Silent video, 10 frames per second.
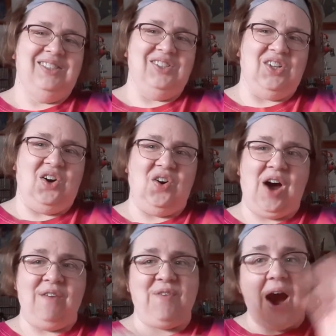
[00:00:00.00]
So
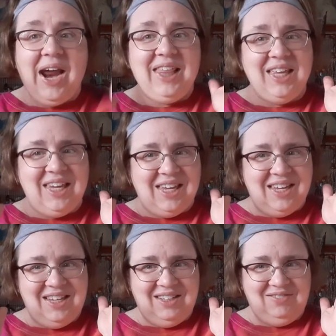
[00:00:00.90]
I
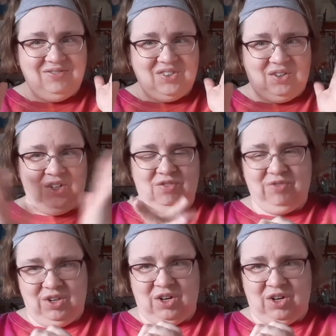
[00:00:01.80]
finally. So you